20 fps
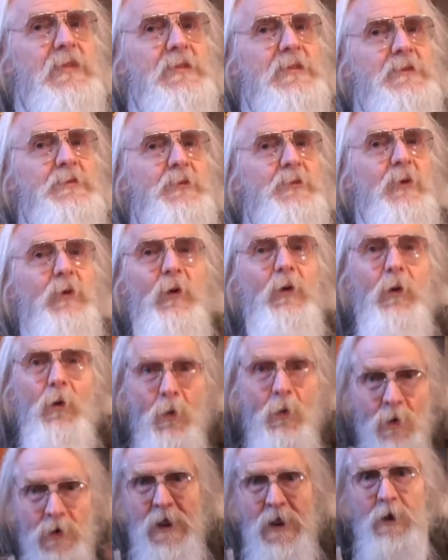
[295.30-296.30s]
to
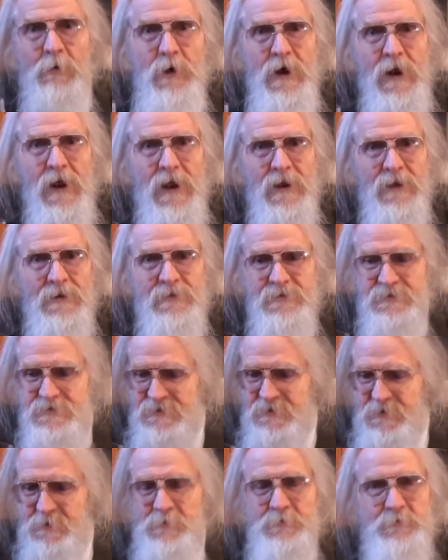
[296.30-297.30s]
all our
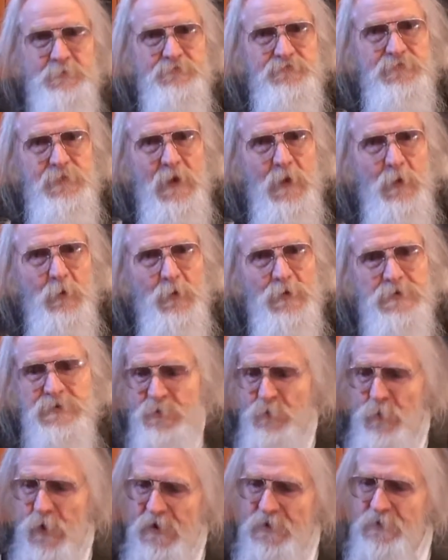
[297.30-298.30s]
health with
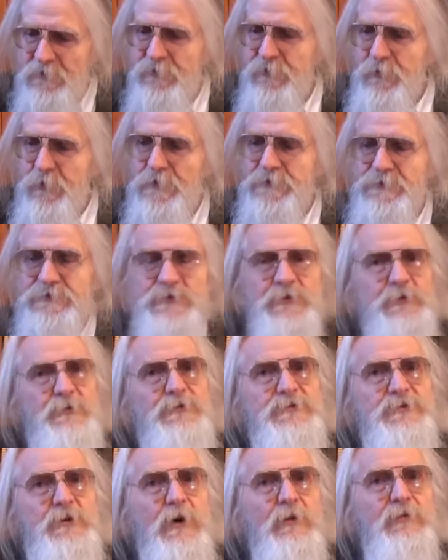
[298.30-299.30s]
a wonderful
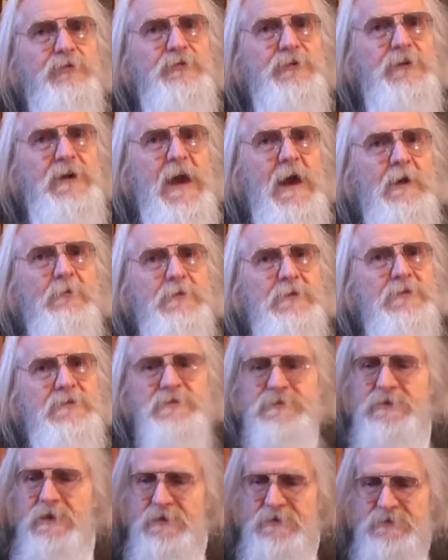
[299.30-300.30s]
juice of
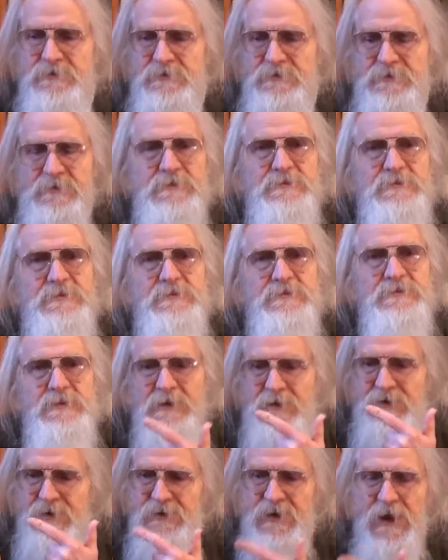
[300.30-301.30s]
carrots. This is
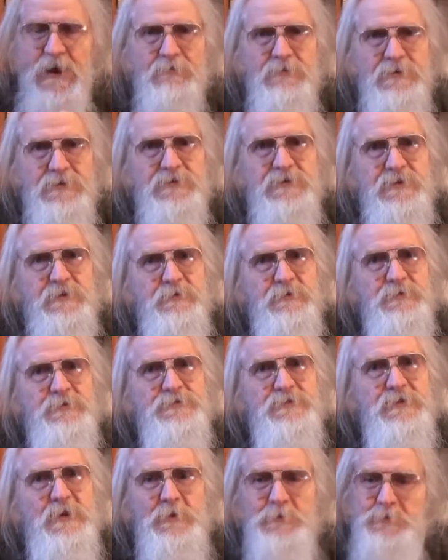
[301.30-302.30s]
a carrot
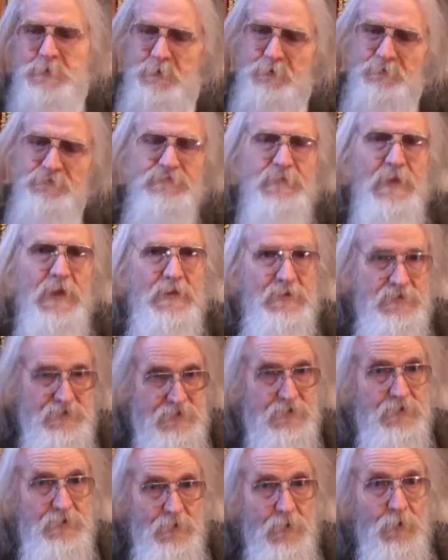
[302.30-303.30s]
juice,
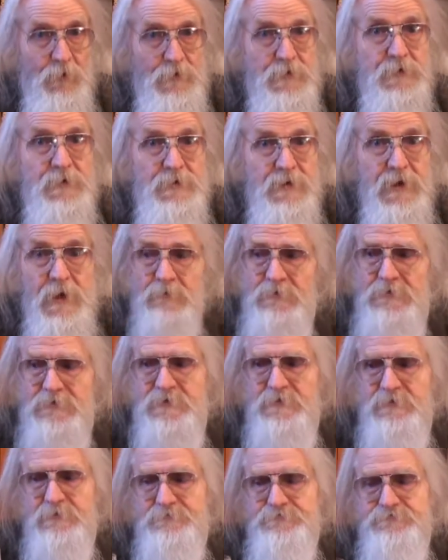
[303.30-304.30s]
only carrots.